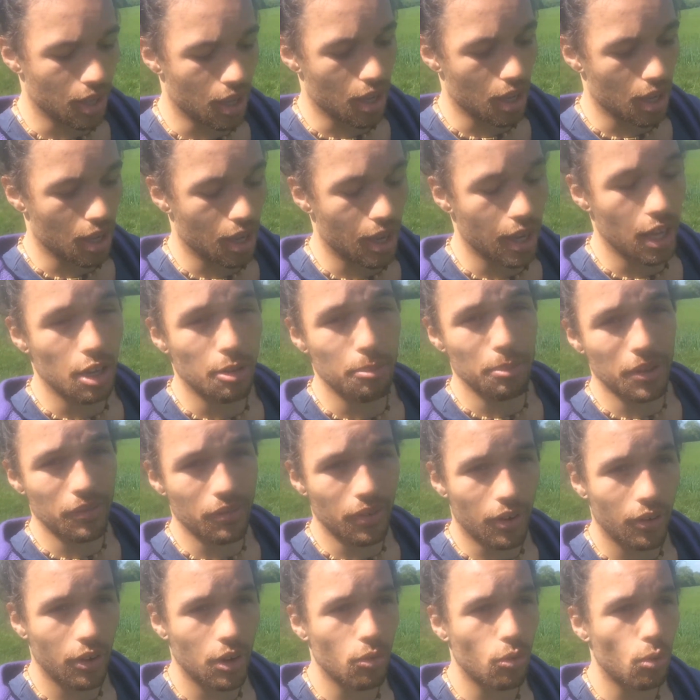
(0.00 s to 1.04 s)
it'll be
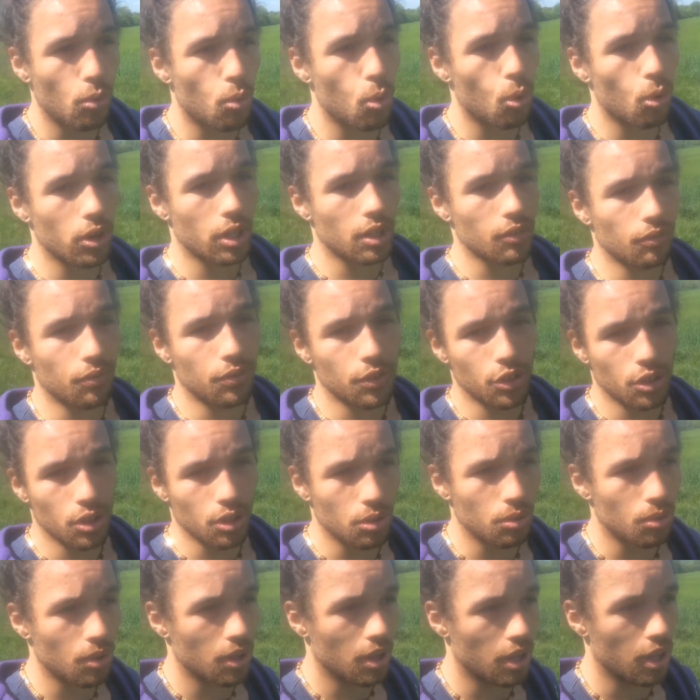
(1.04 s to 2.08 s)
very rewarding for
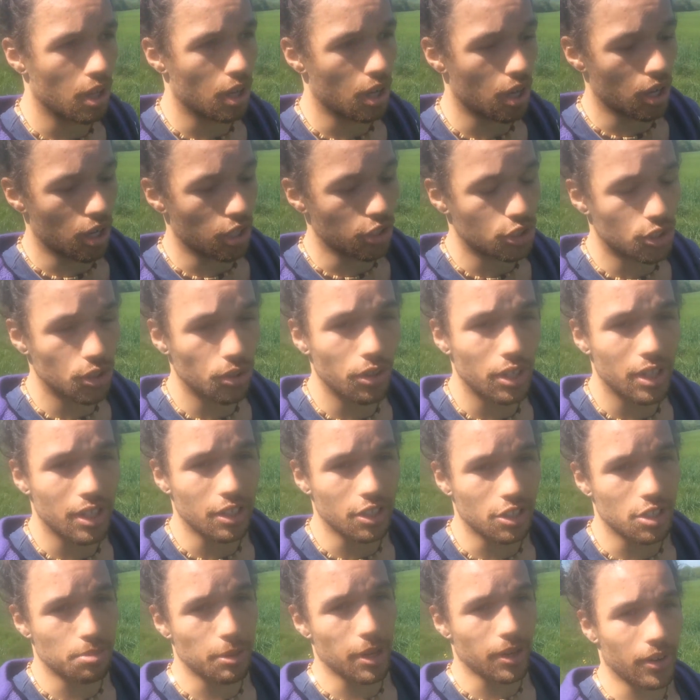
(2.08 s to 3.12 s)
you during the
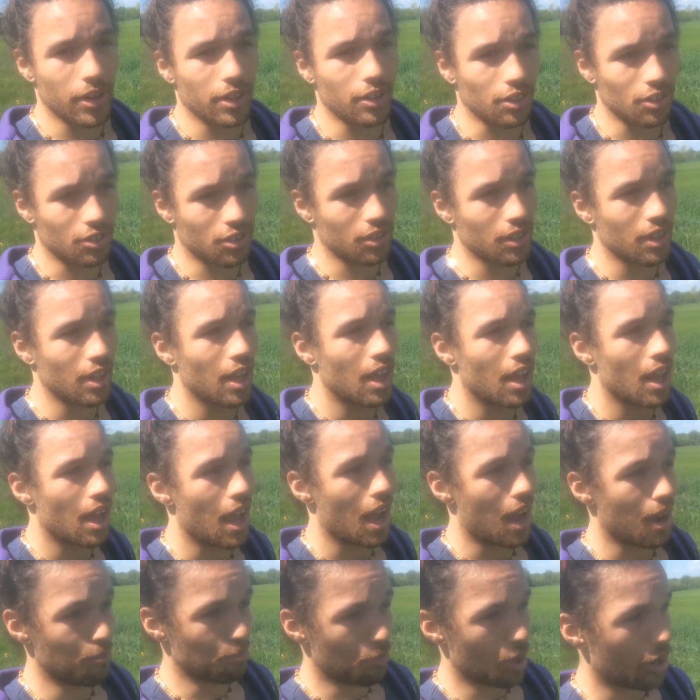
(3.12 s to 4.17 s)
experience
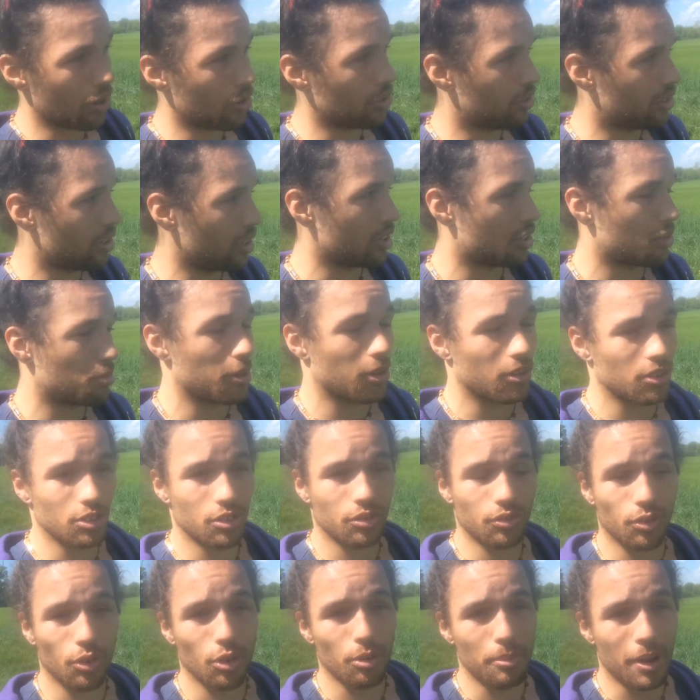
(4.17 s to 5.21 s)
and post the
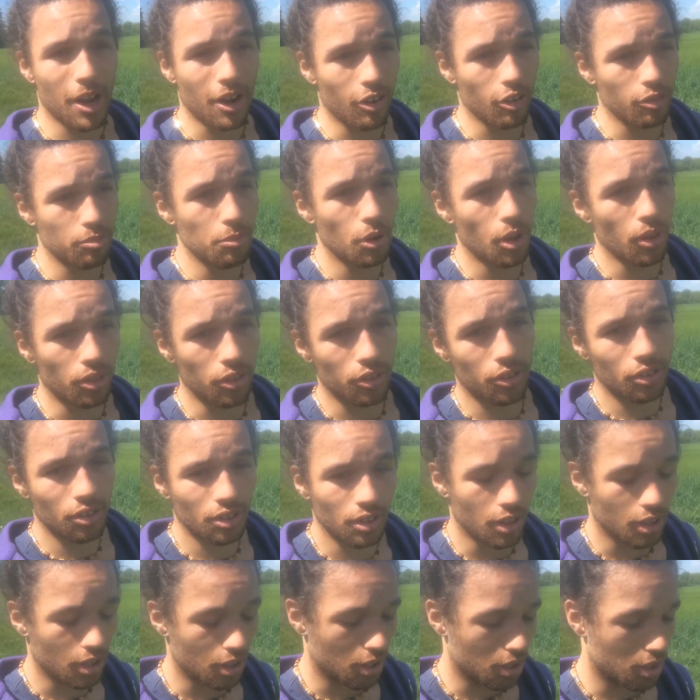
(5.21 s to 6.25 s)
experience for a matter of months.
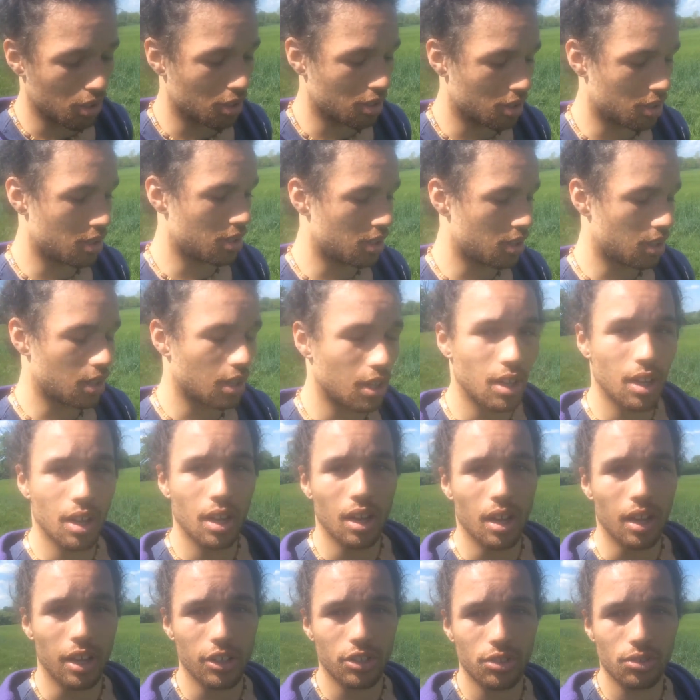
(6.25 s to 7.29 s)

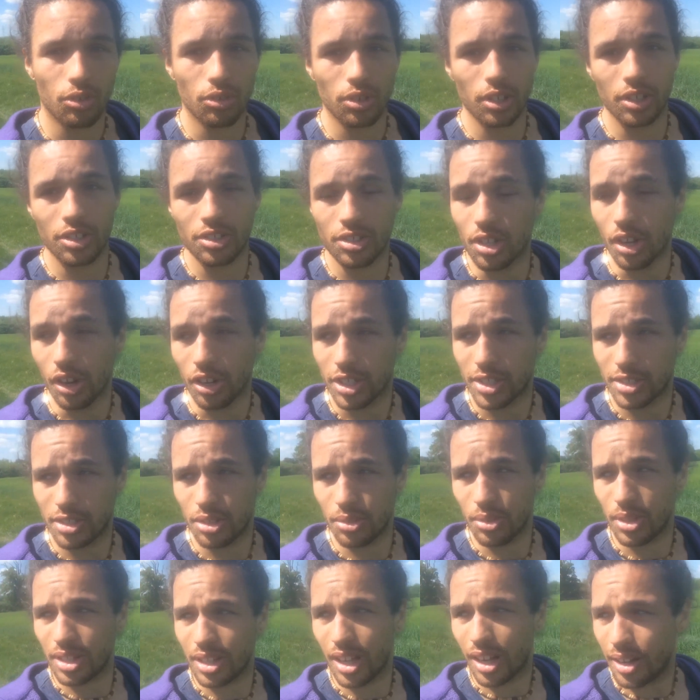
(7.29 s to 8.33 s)
I strongly suggest
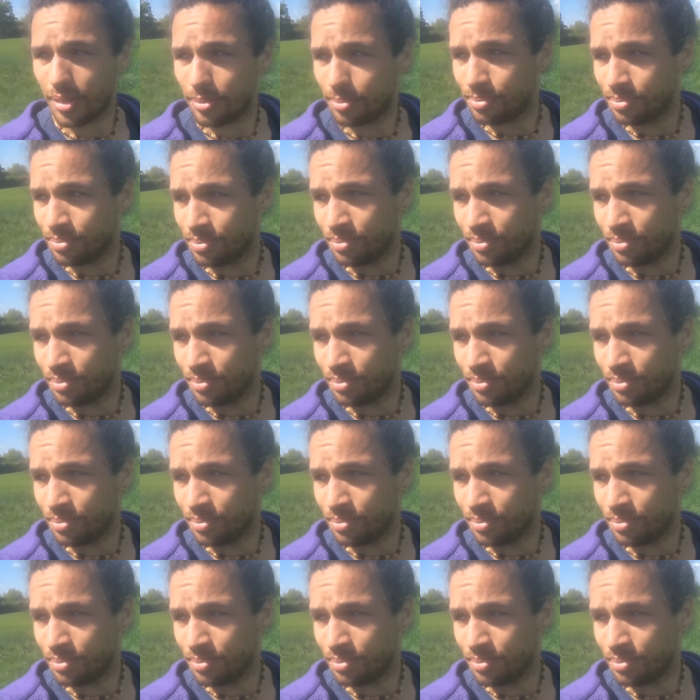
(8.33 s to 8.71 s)
doing that.